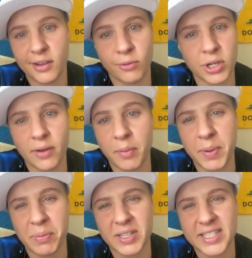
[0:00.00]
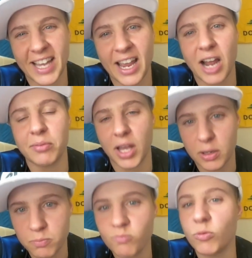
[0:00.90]
Whatever people say, I'm
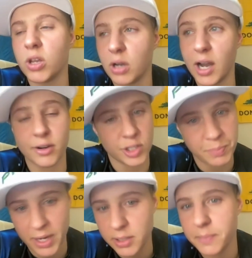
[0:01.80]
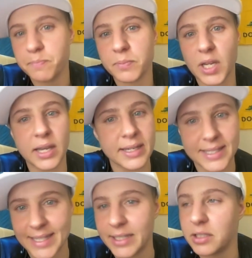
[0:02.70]
like, I respect, I
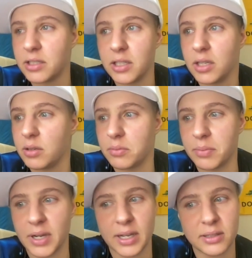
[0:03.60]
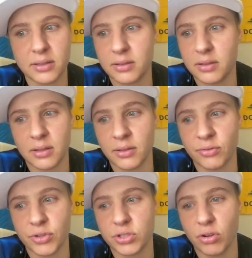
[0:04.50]
understand, but
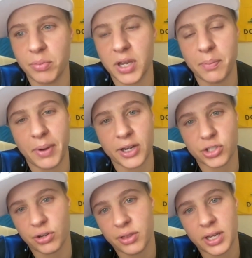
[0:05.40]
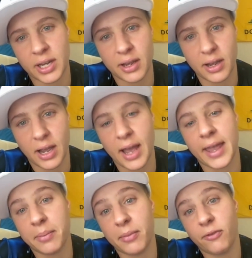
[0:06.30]
there is no bigger punisher than I
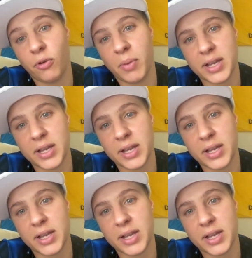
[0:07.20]
am for